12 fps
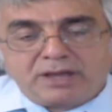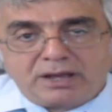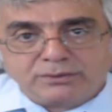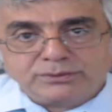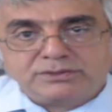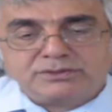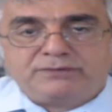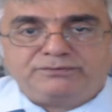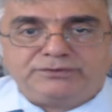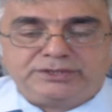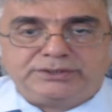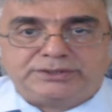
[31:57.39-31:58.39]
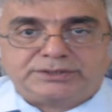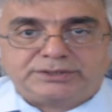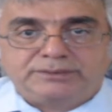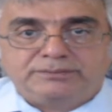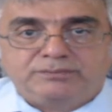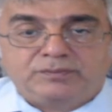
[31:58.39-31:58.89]
thousands of
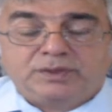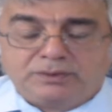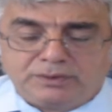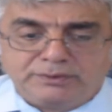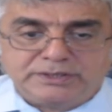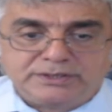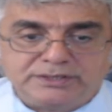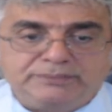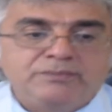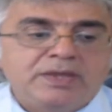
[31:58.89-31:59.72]
years. We will see.